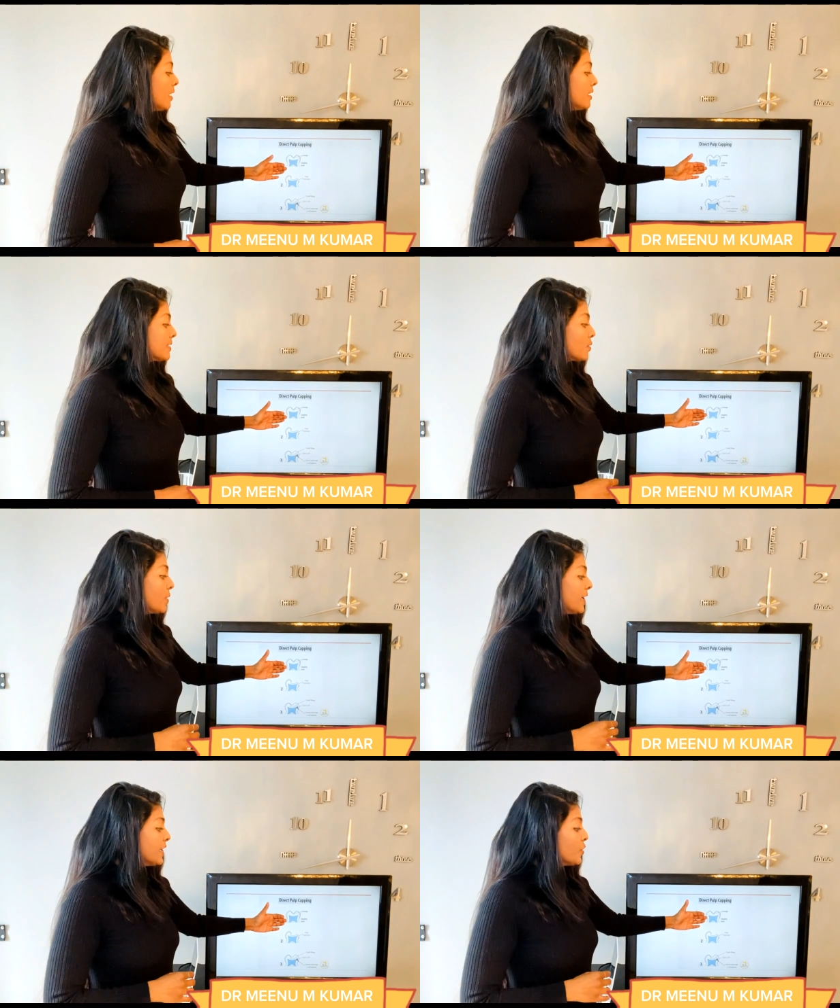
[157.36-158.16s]
So
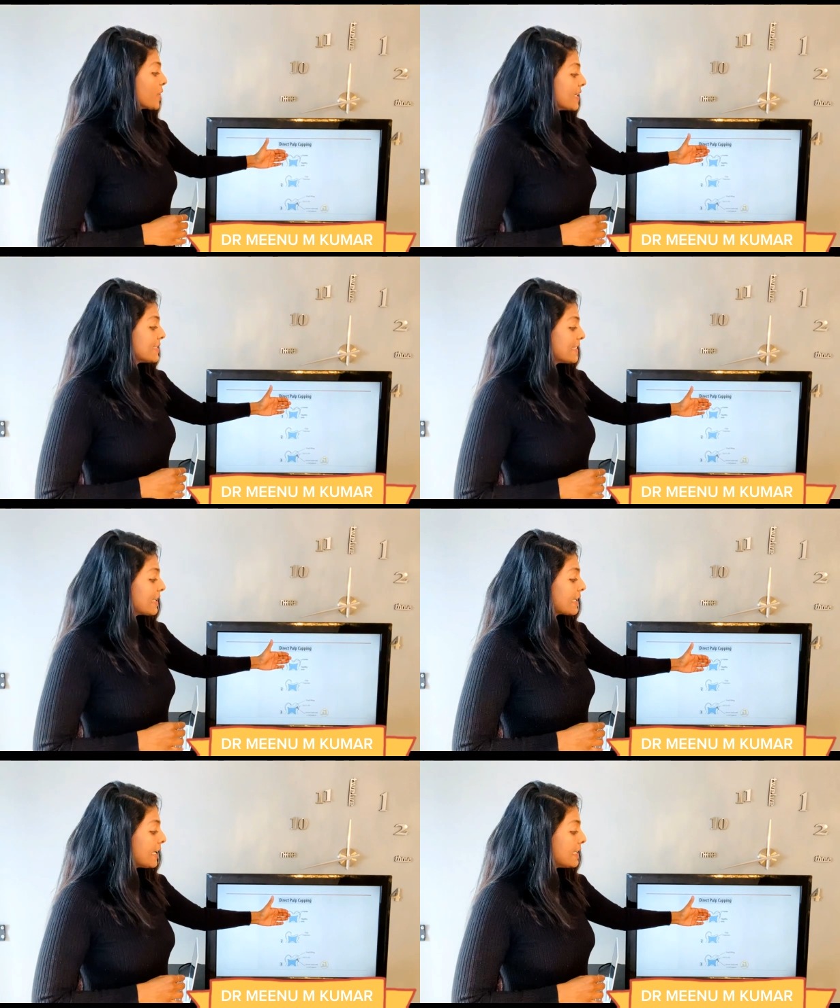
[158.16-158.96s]
here you can see a
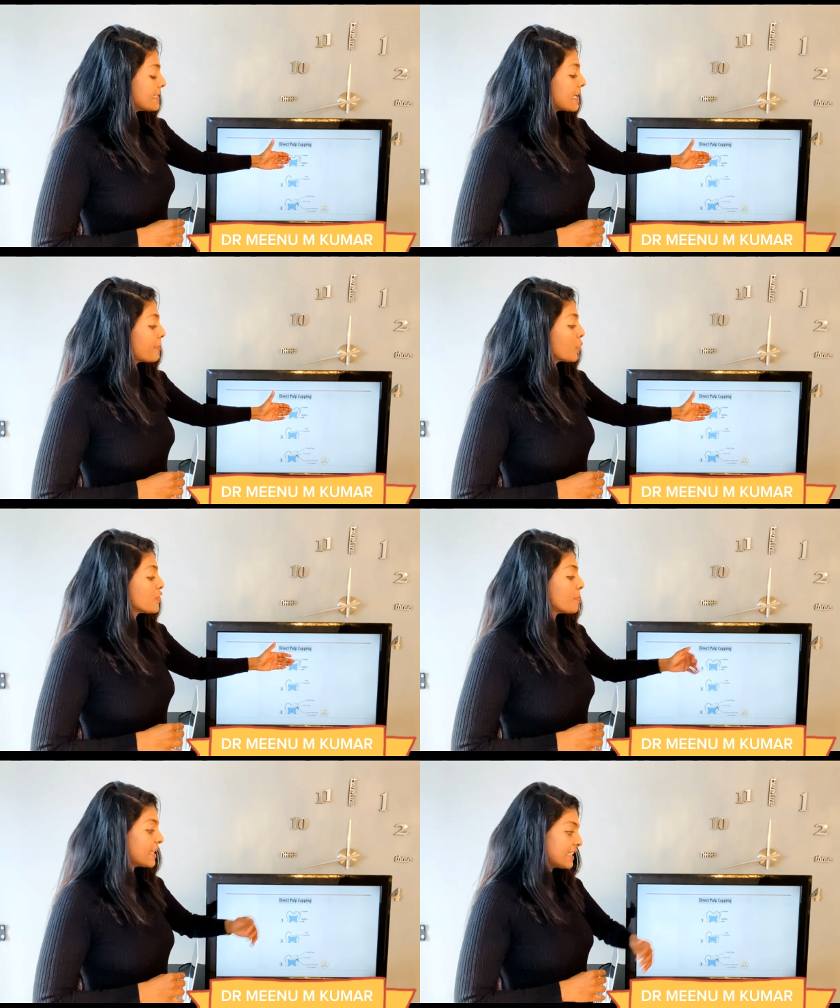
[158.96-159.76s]
caries
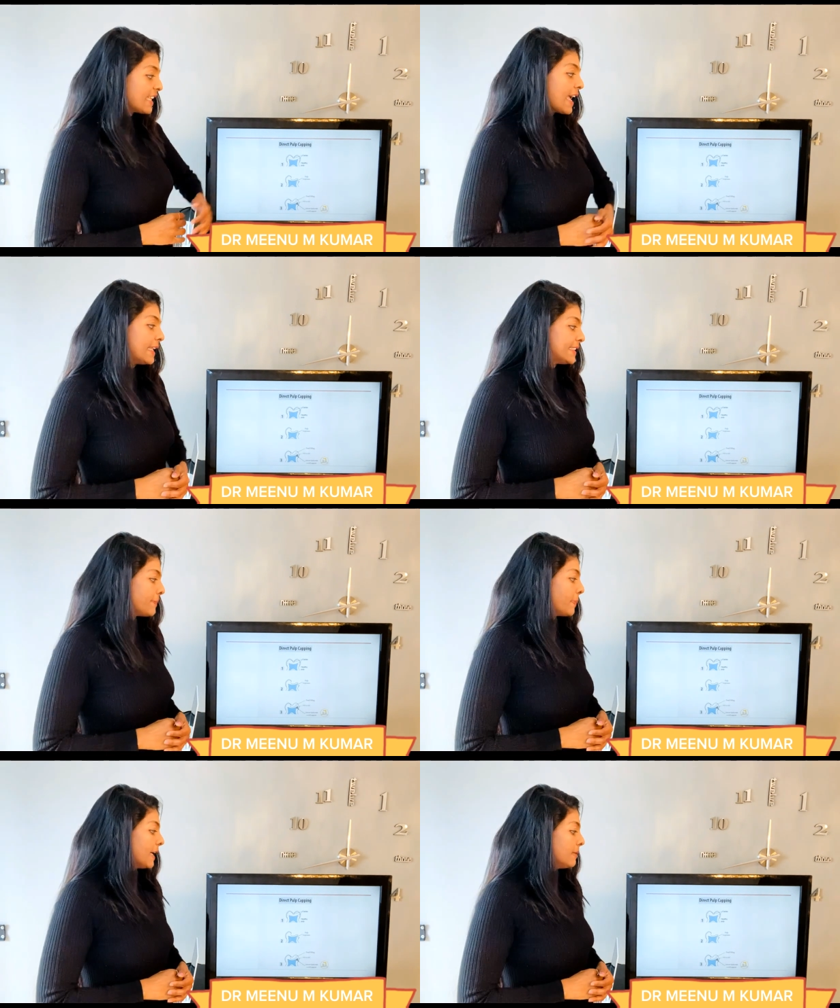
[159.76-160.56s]
approximating the healthy
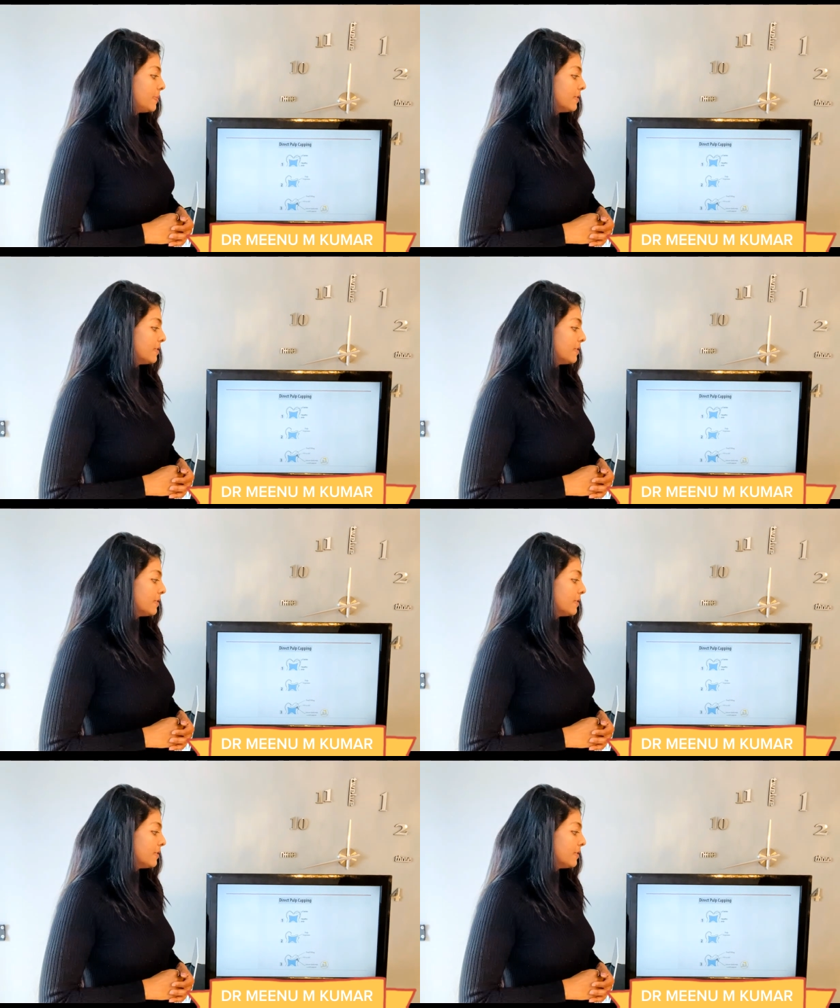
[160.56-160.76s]
pulp.